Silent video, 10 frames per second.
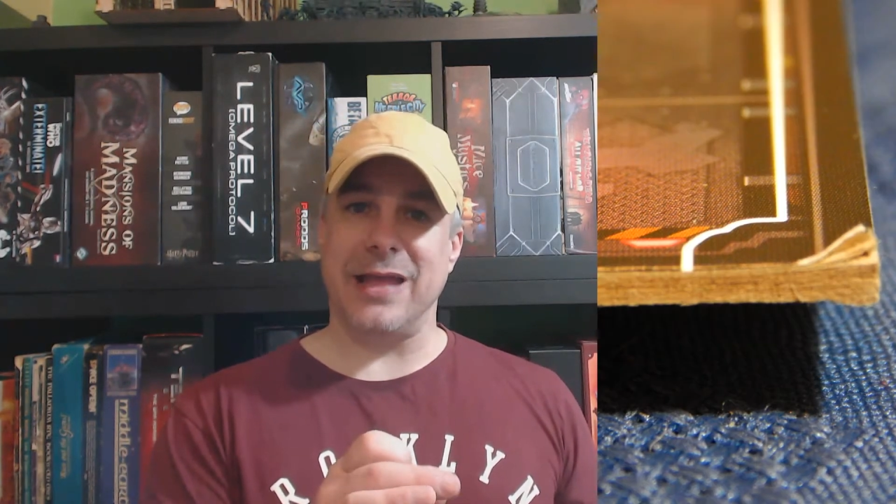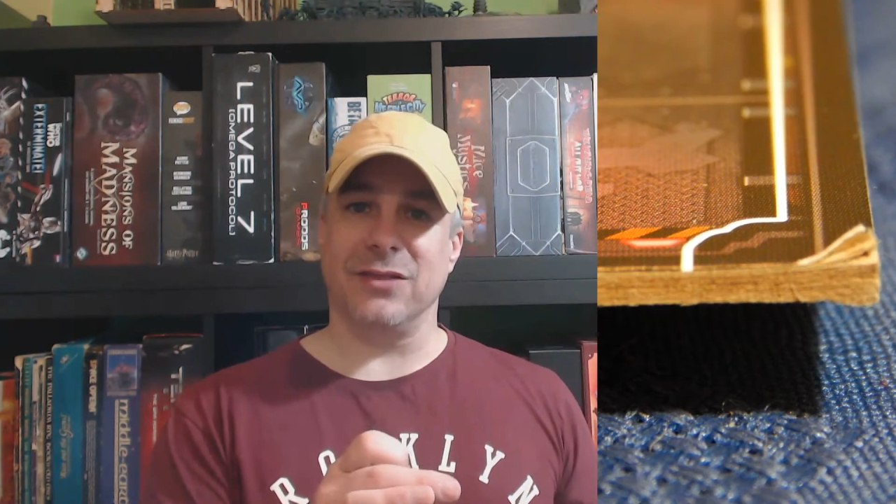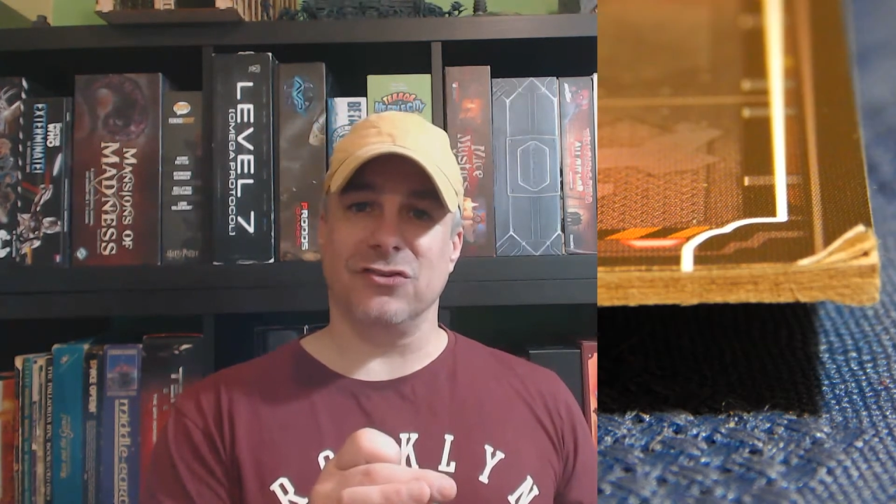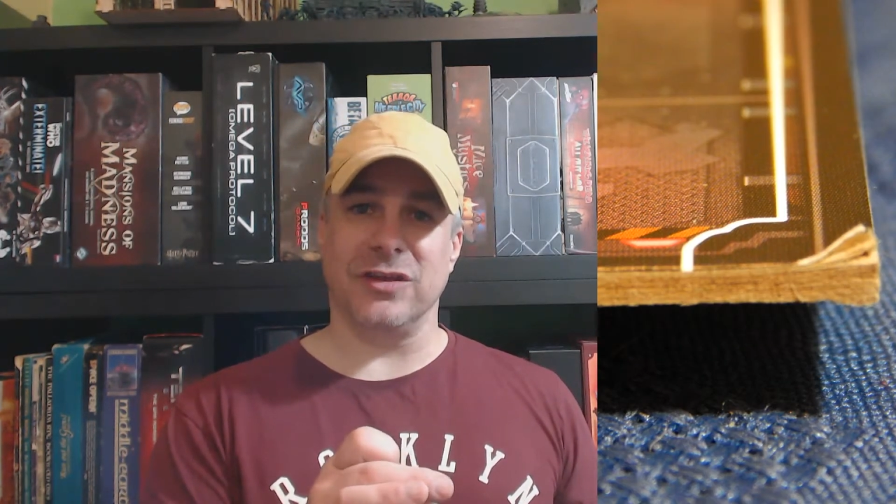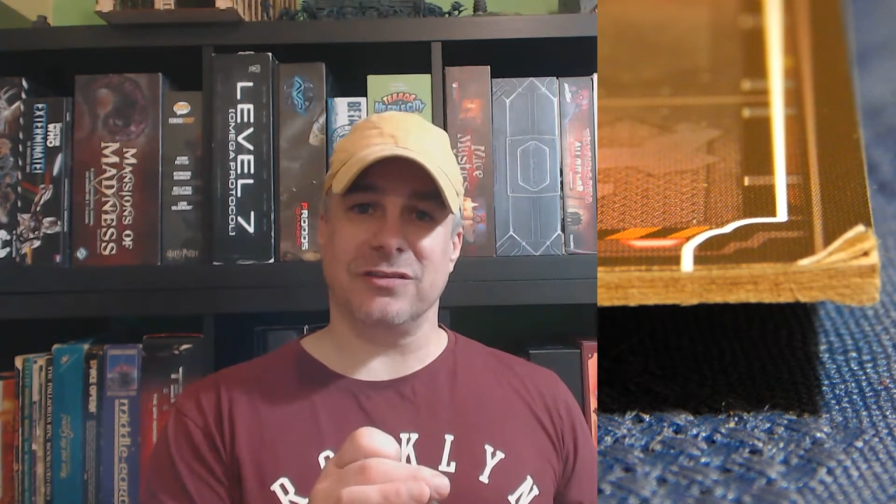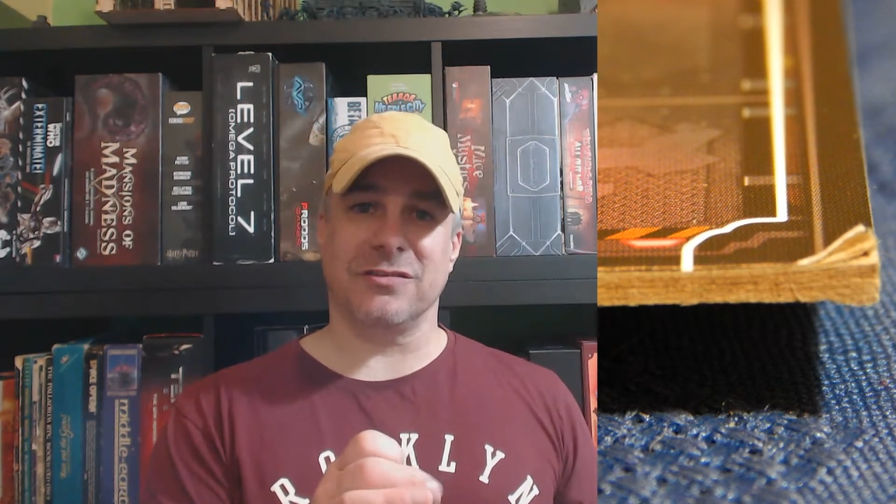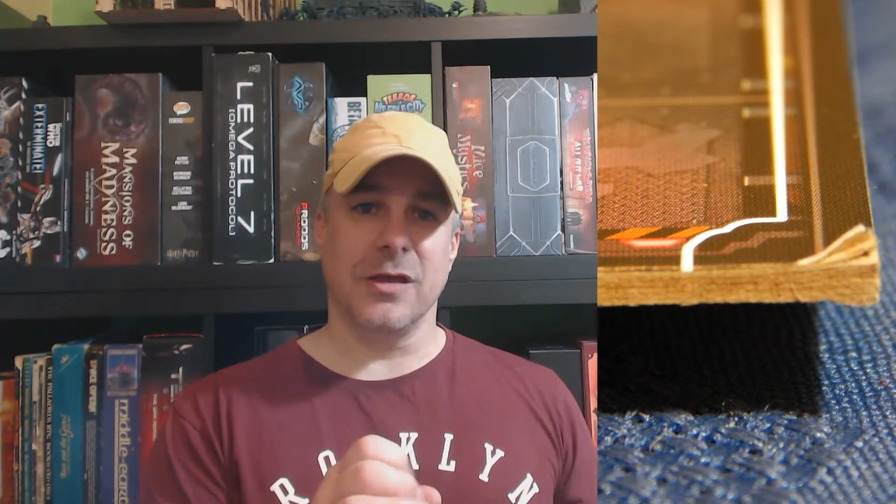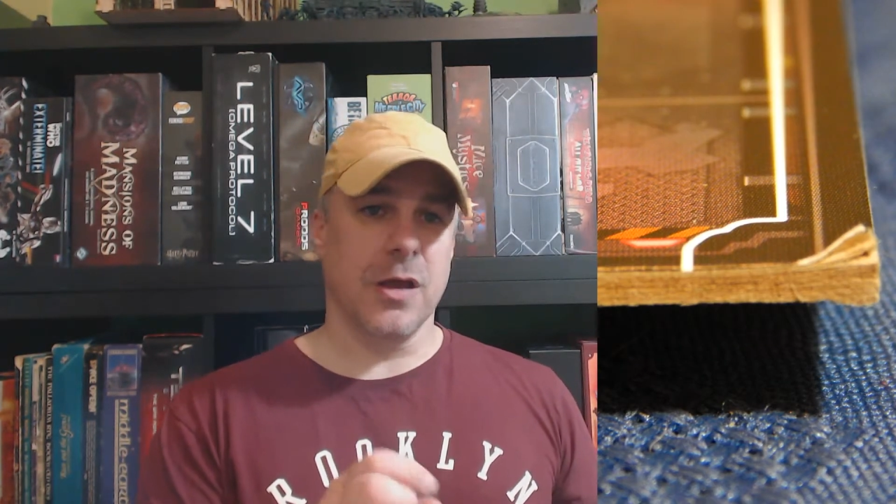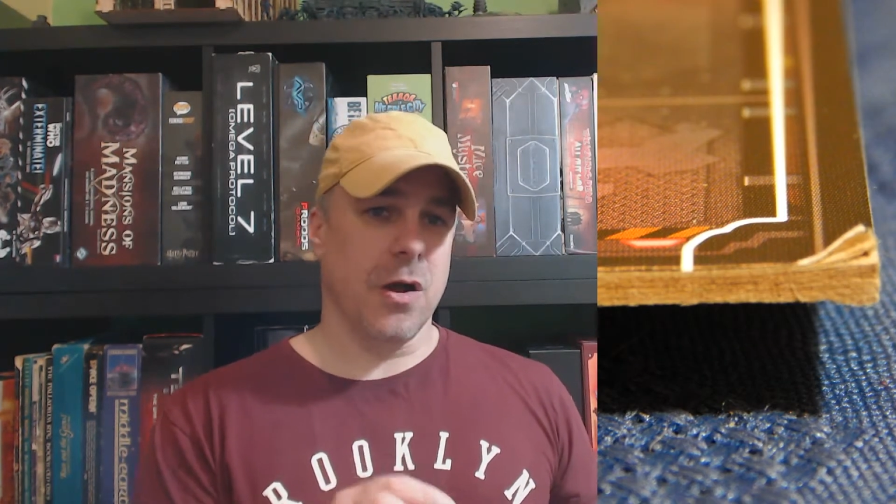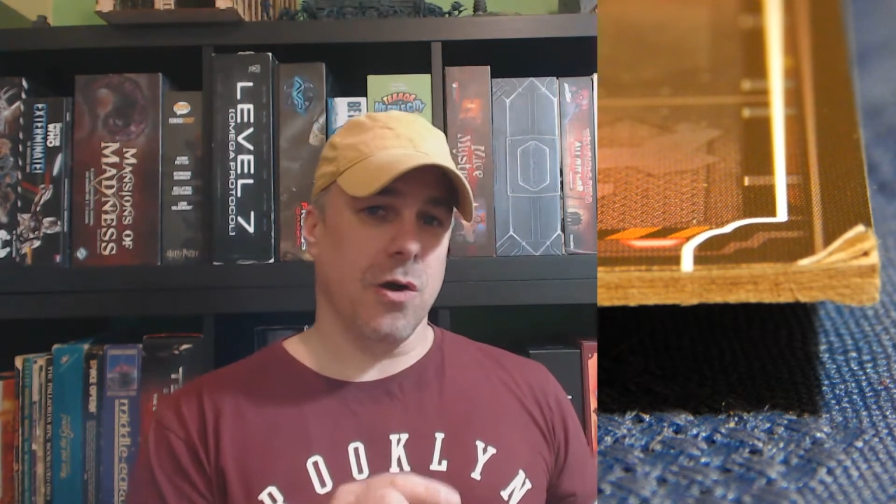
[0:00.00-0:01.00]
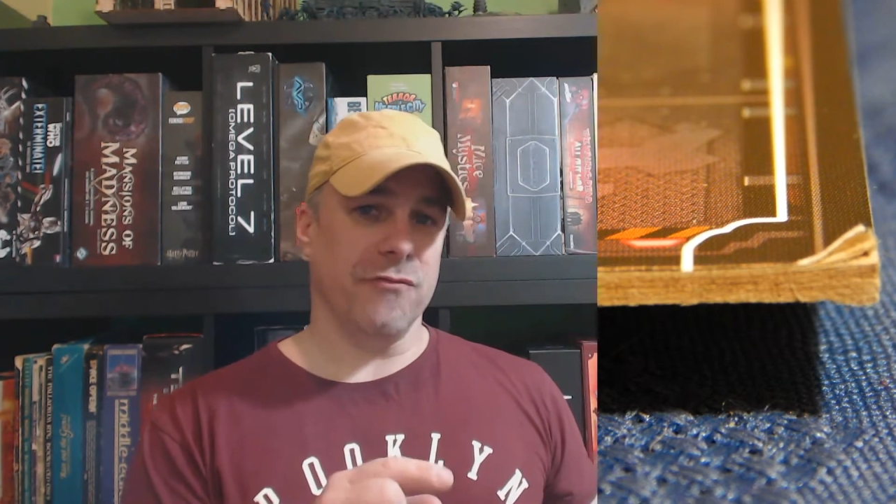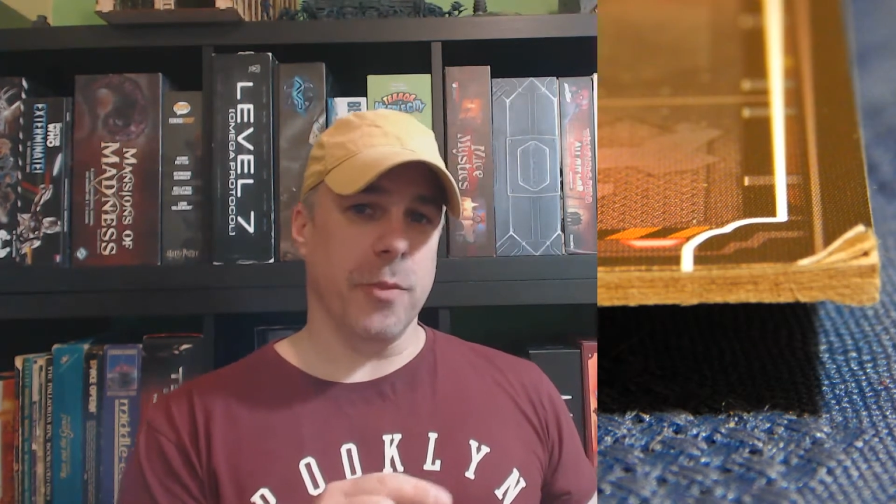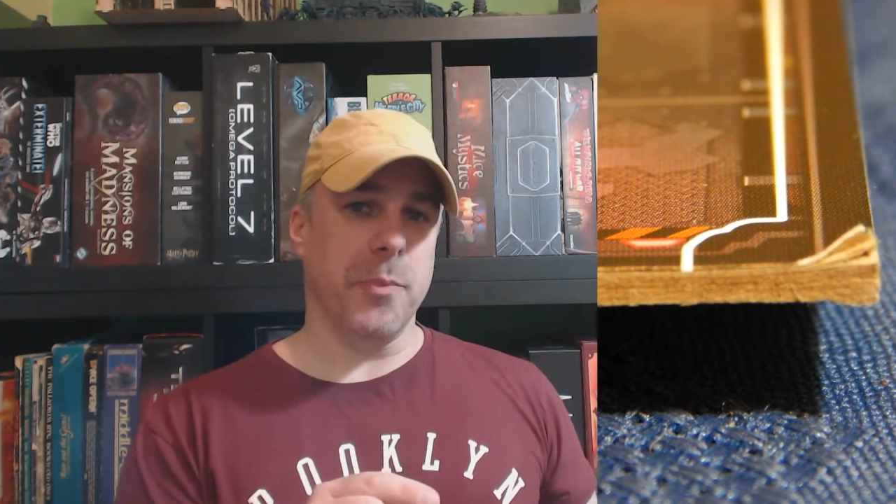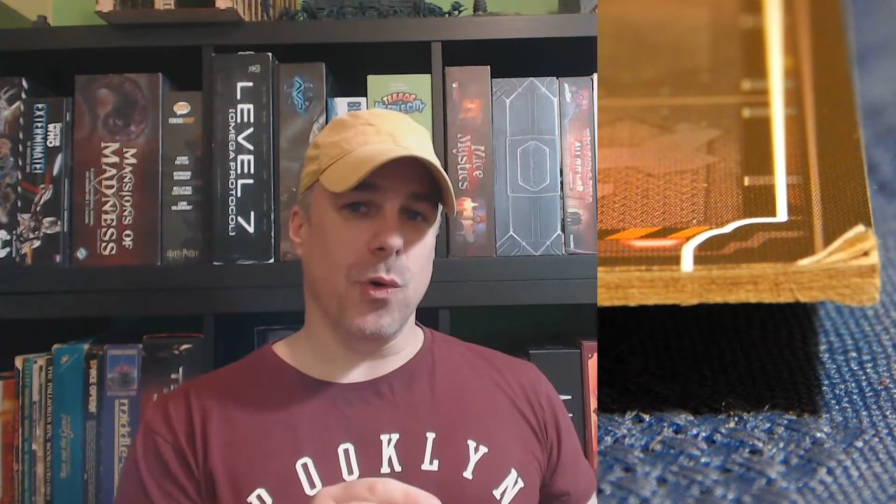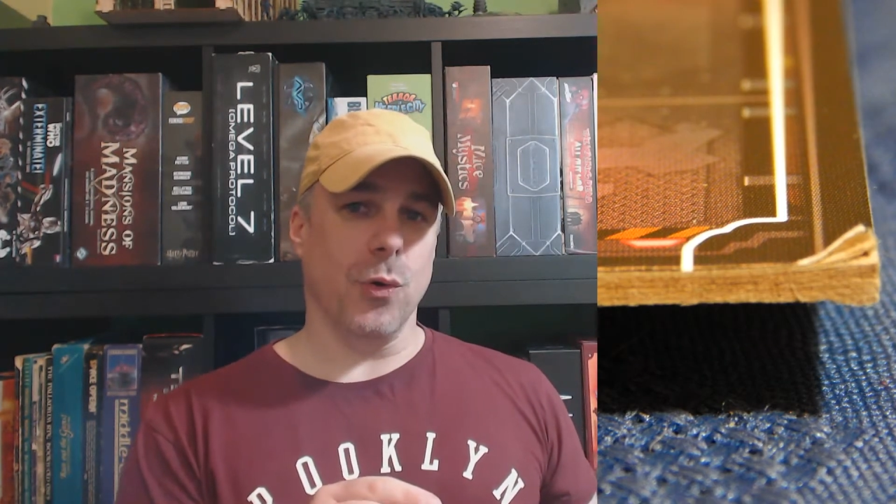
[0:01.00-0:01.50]
edges of the
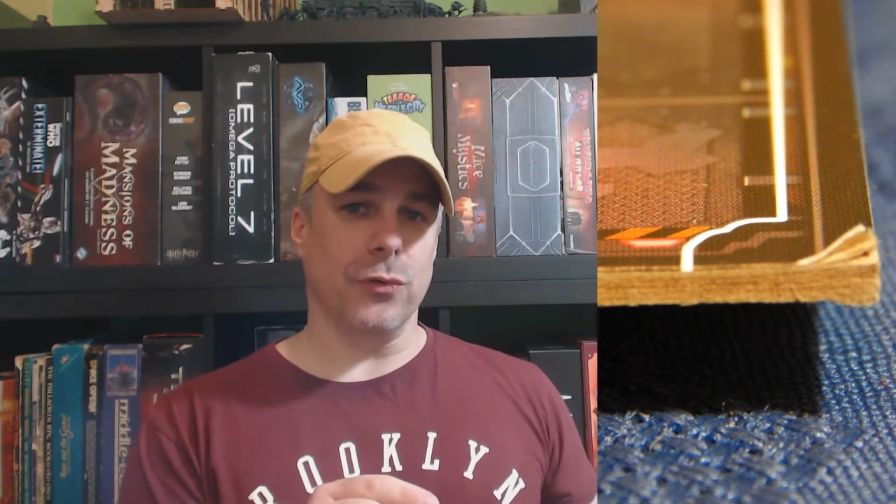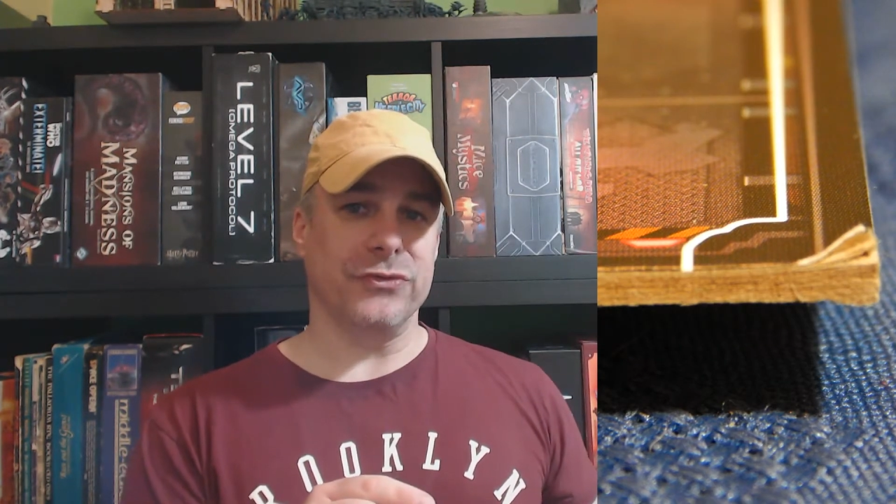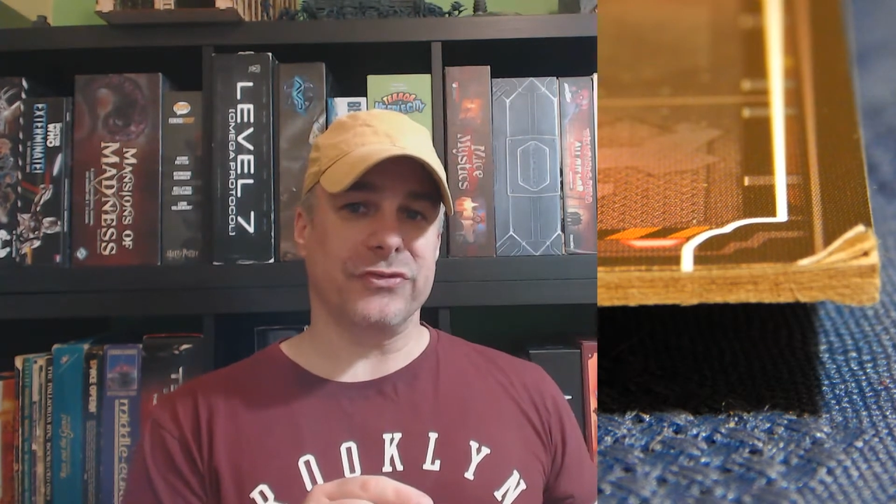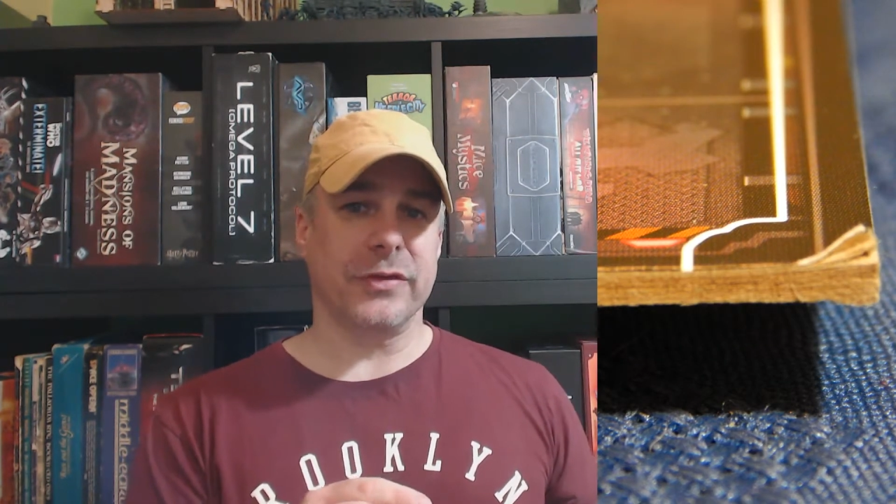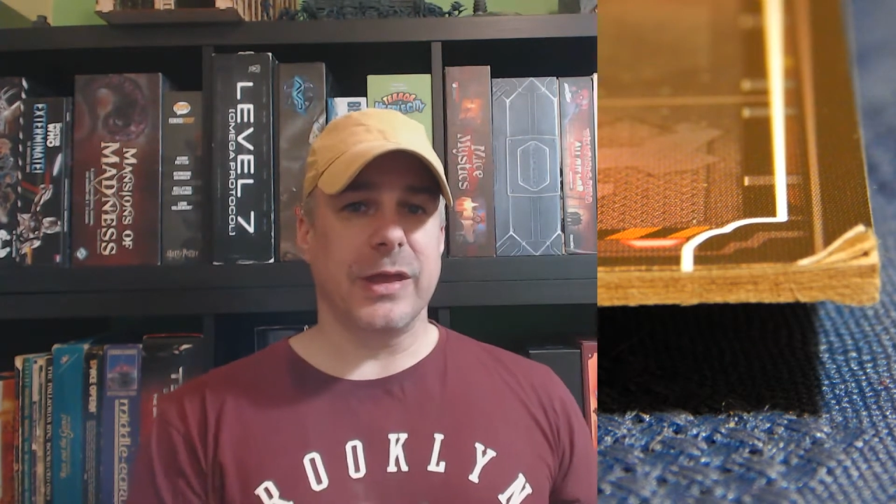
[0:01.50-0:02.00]
boards.